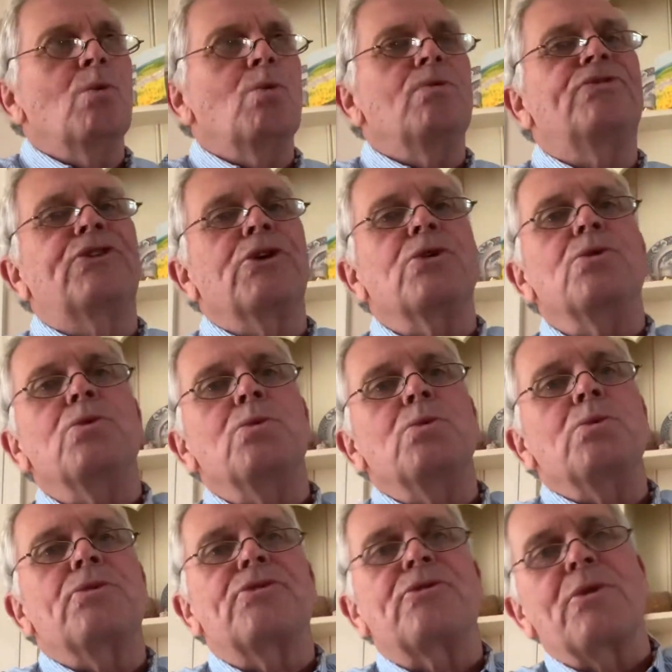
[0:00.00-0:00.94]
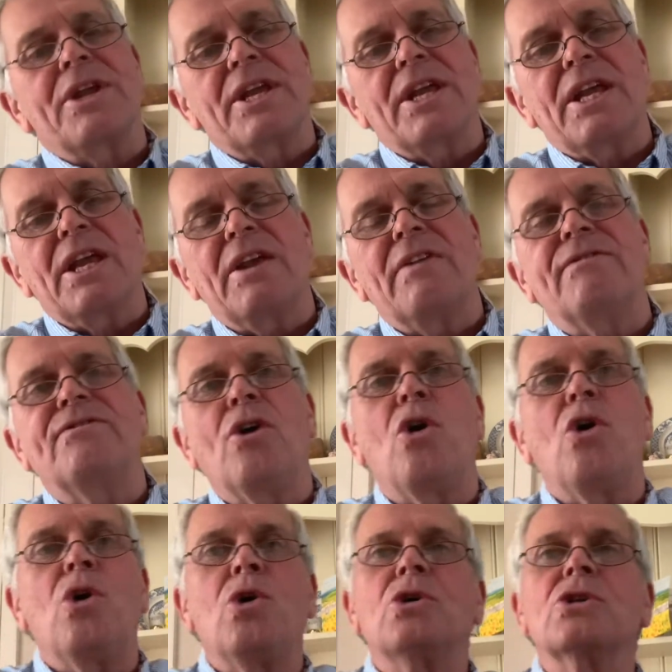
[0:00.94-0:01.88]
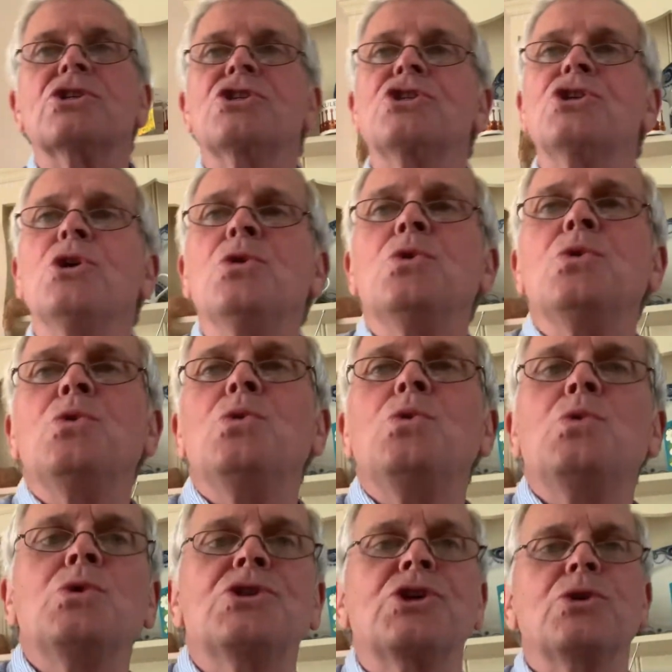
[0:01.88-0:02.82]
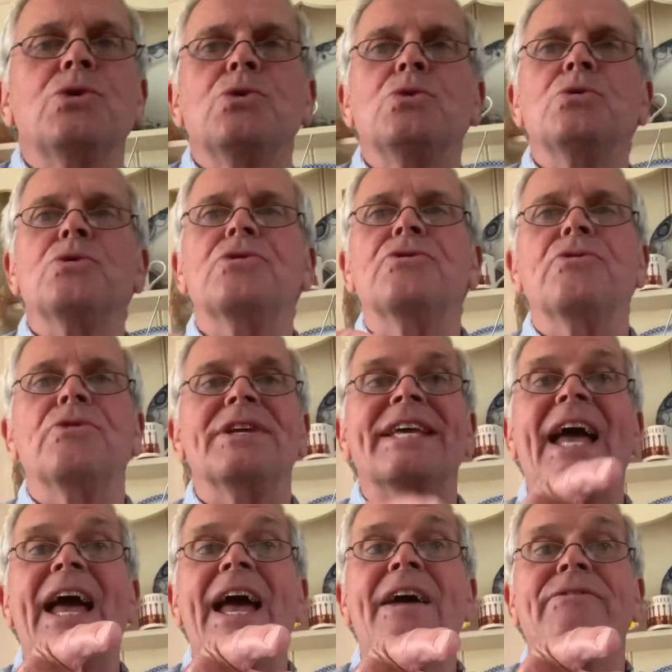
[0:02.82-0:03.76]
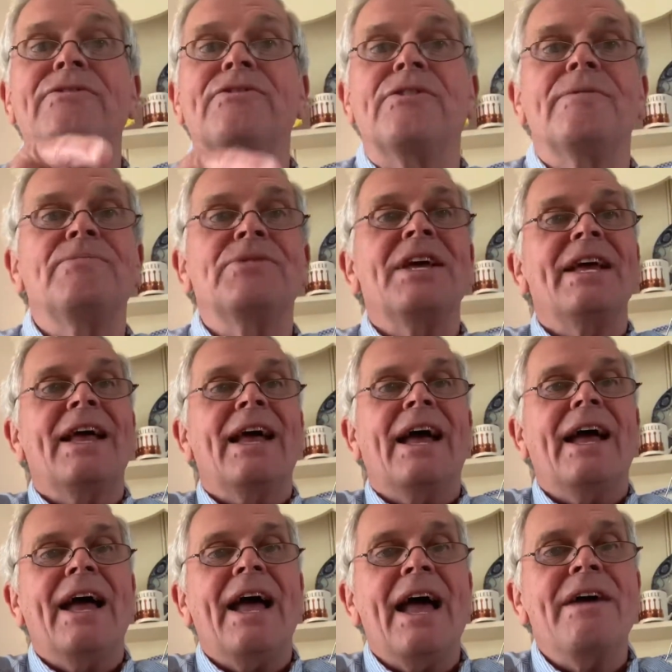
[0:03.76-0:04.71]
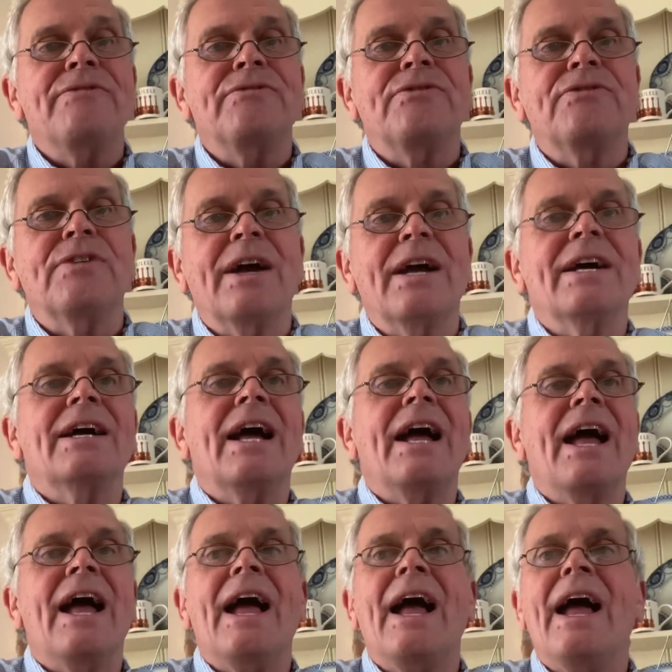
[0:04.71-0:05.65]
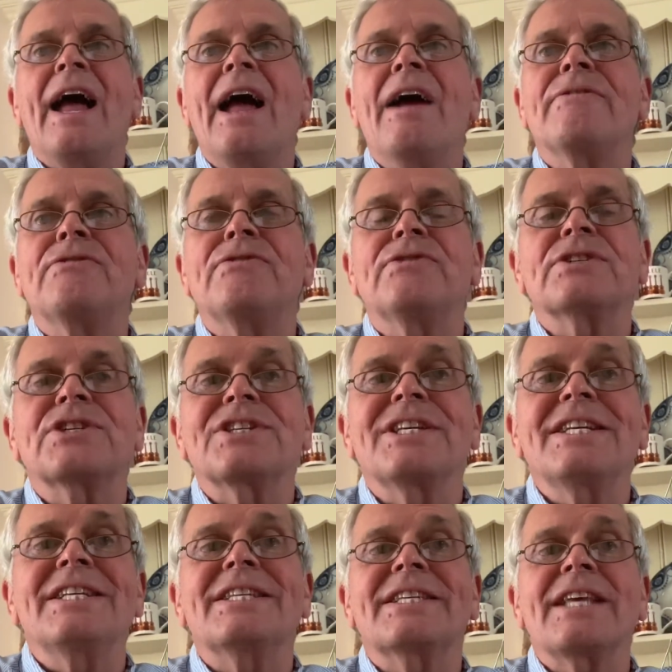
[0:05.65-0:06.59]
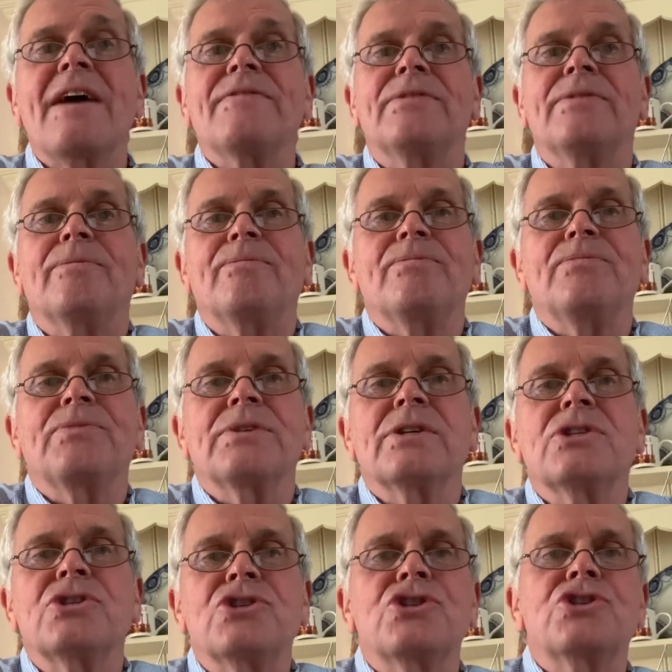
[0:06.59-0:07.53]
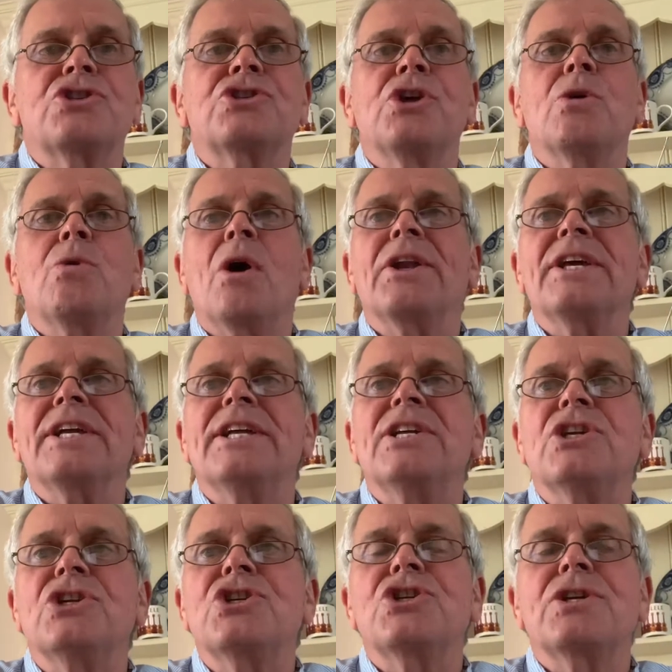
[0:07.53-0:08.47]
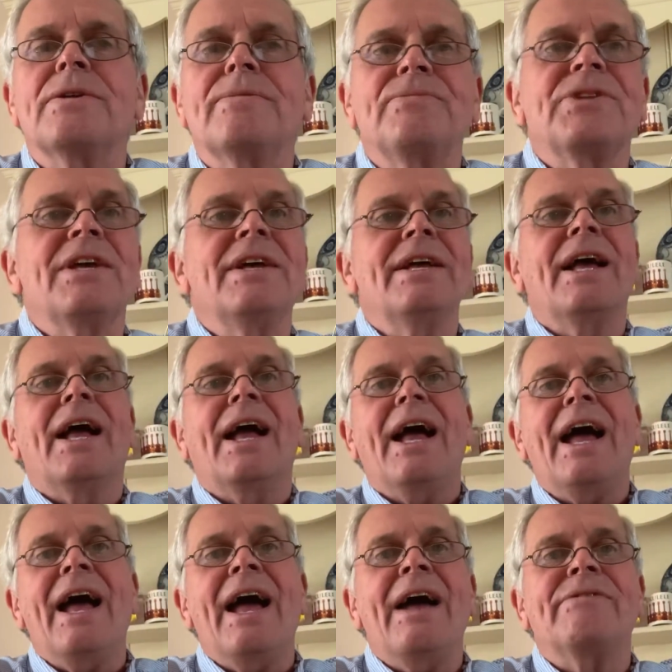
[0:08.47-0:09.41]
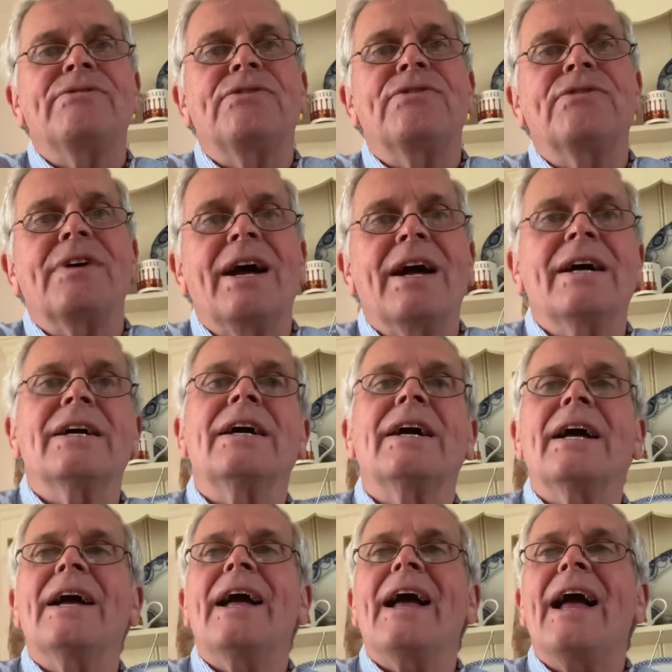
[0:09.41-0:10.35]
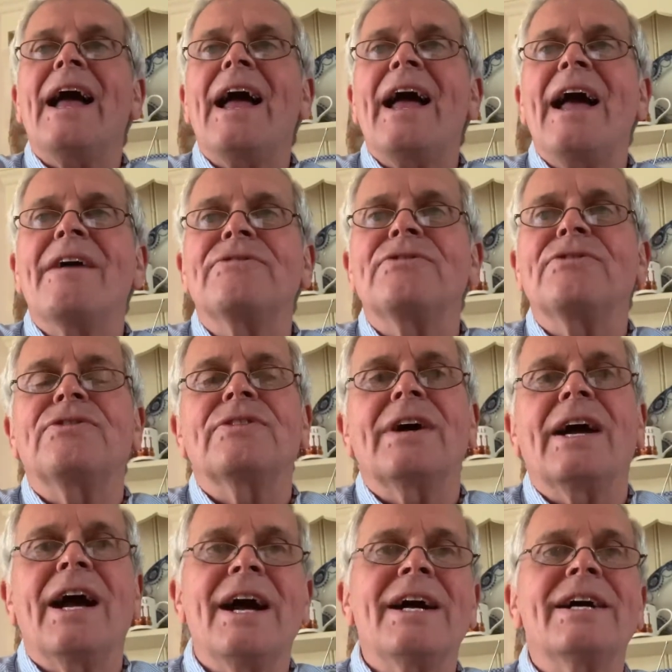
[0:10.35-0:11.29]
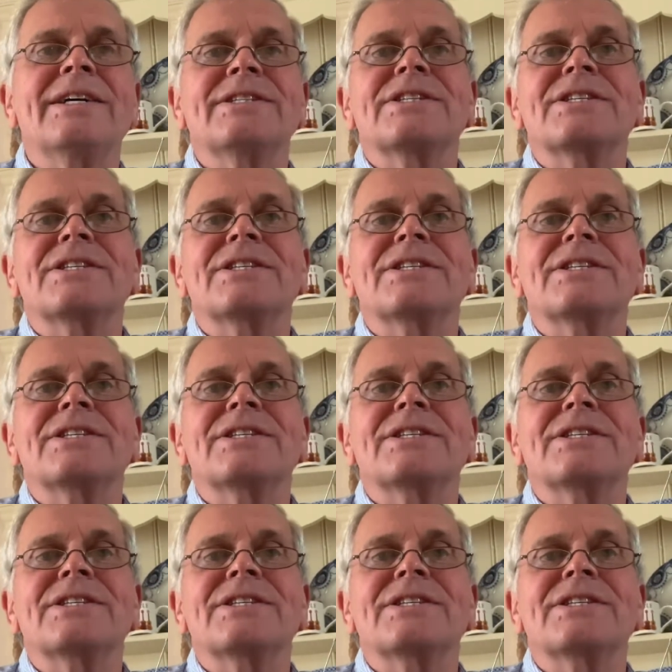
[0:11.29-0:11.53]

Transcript: 2, 3, 4, 2, 2, 3, F. F, F, C7, 2 on each. F, F, and